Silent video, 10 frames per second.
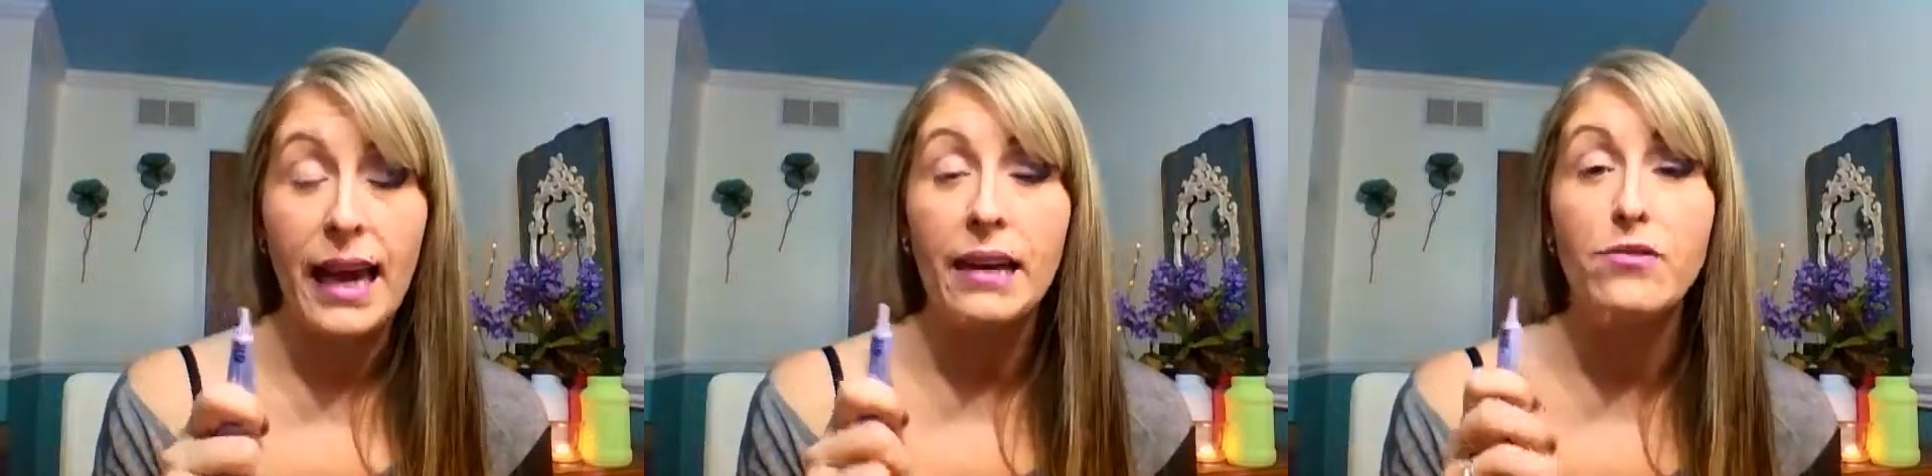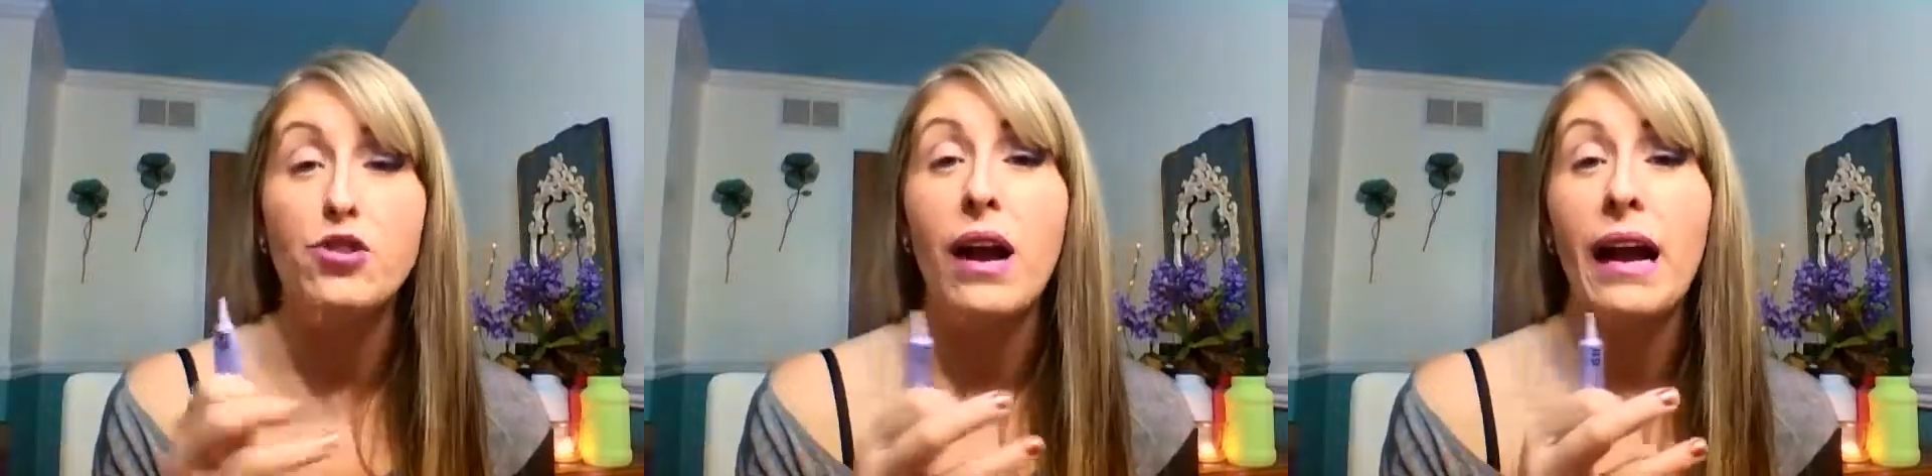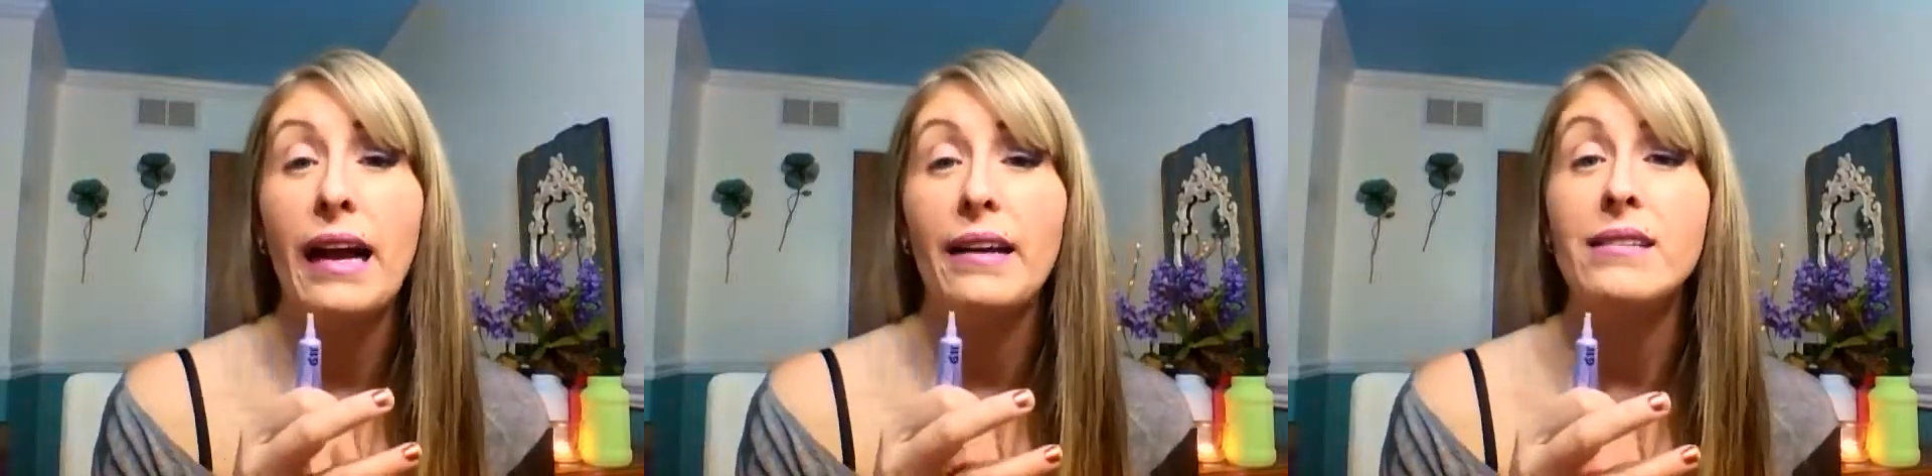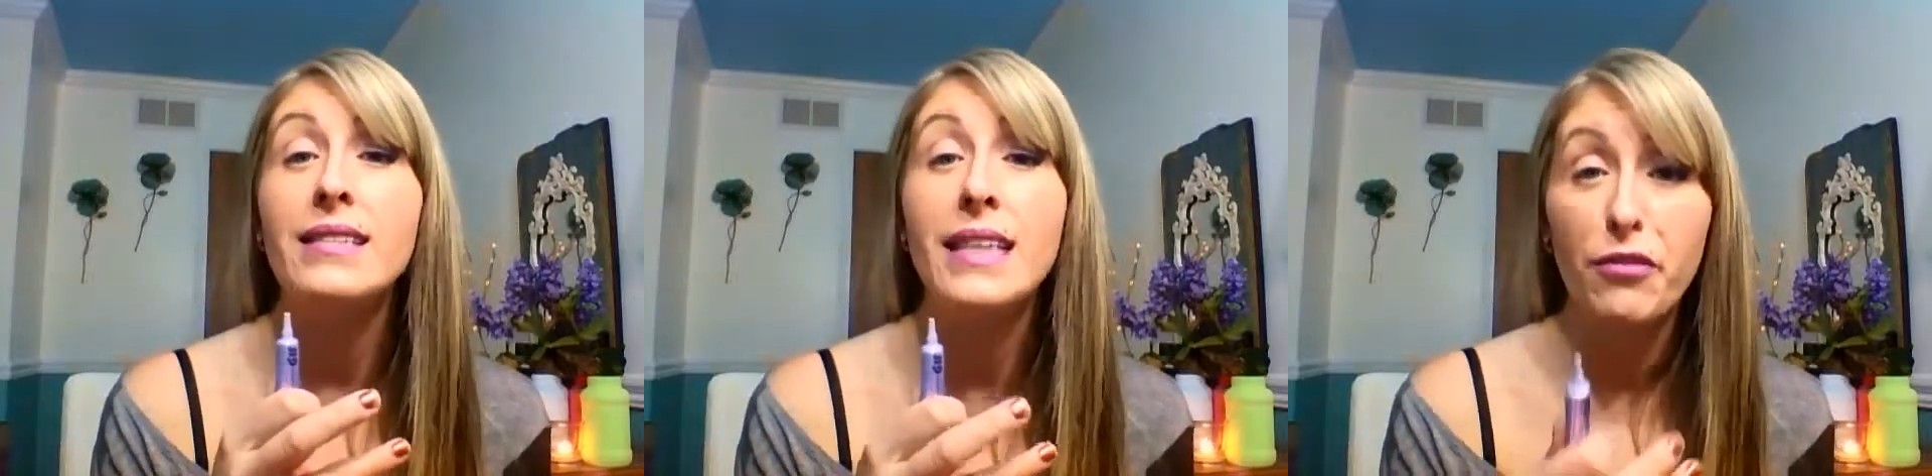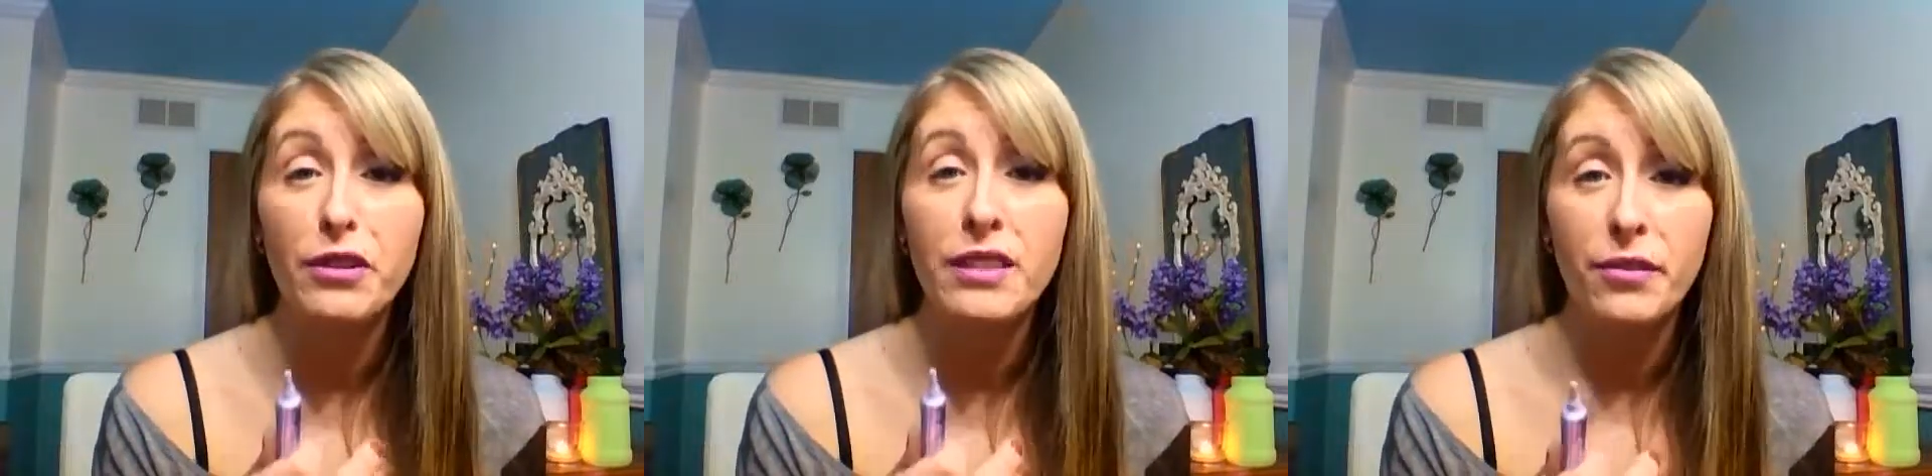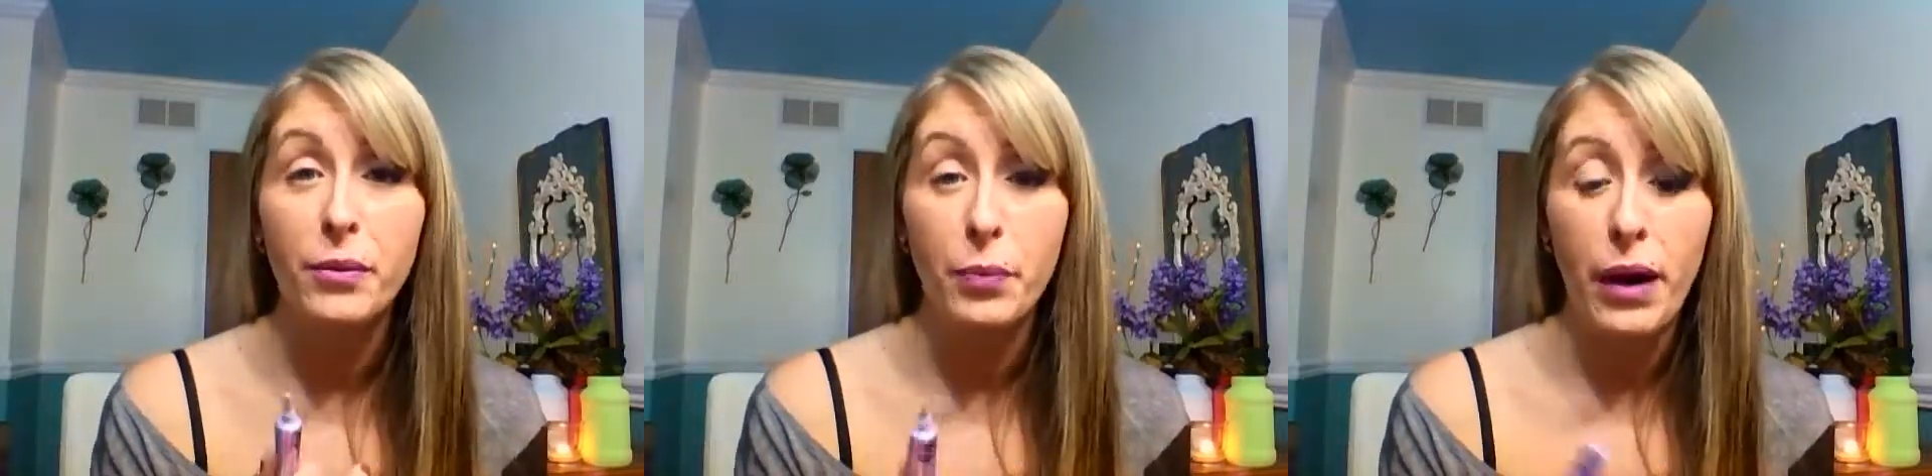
I have tried several different